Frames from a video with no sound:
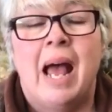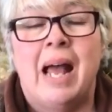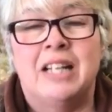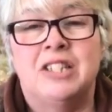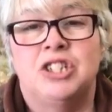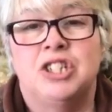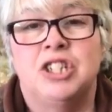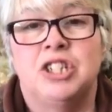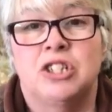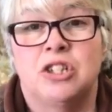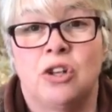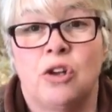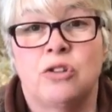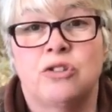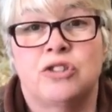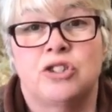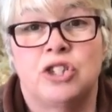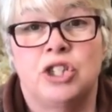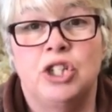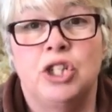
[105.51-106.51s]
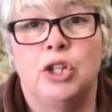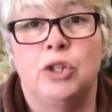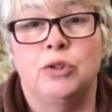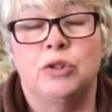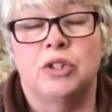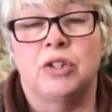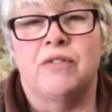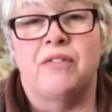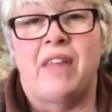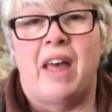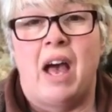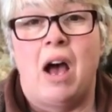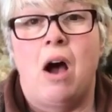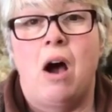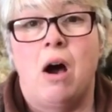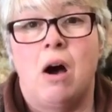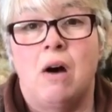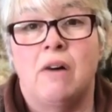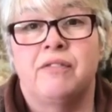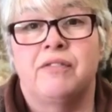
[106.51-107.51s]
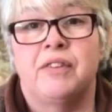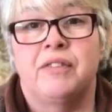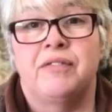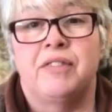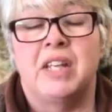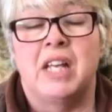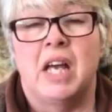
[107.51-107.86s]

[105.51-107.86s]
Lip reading: and she's lost the use of that half of